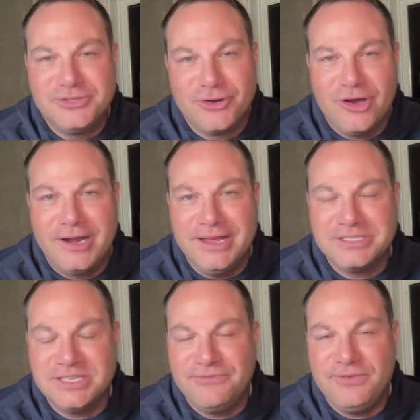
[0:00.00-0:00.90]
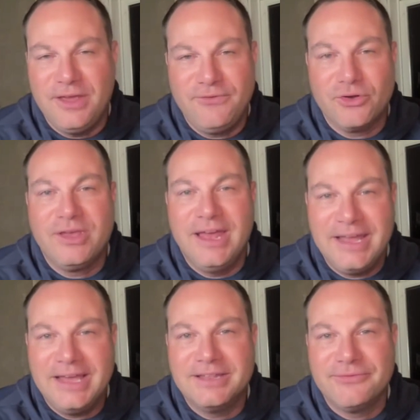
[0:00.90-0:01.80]
to your audience, if you're
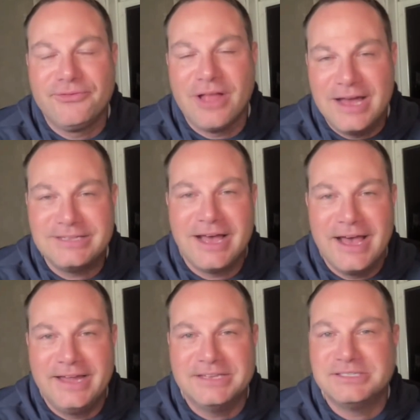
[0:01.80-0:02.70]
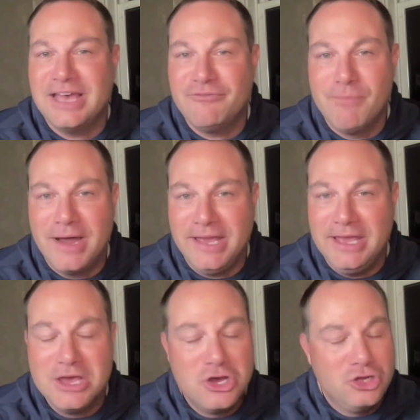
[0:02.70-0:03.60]
getting into fly tying to save money,
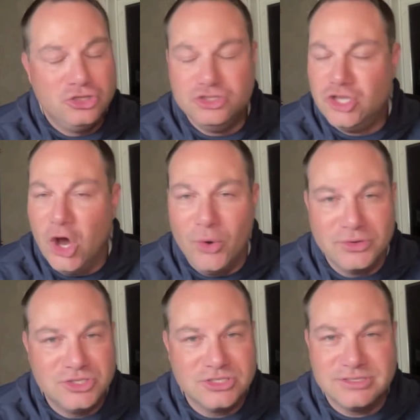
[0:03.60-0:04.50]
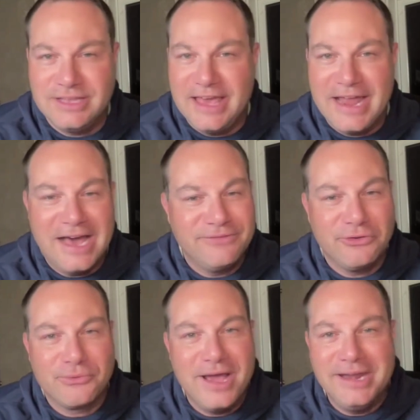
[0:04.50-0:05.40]
don't just get out of it right